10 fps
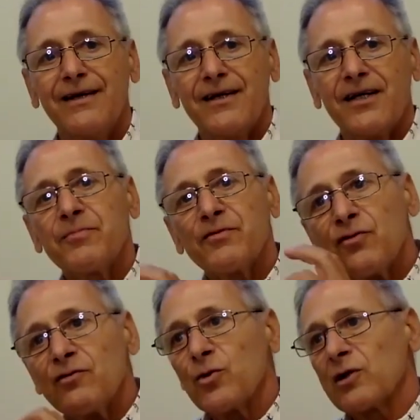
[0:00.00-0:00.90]
And
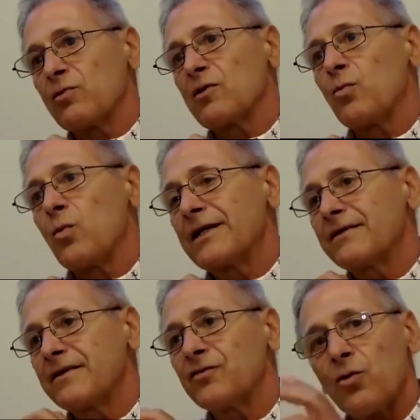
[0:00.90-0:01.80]
before World War
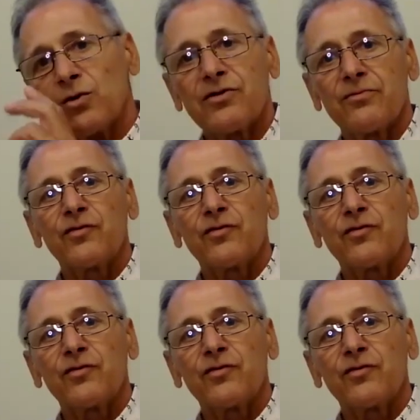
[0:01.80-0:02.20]
One, this altar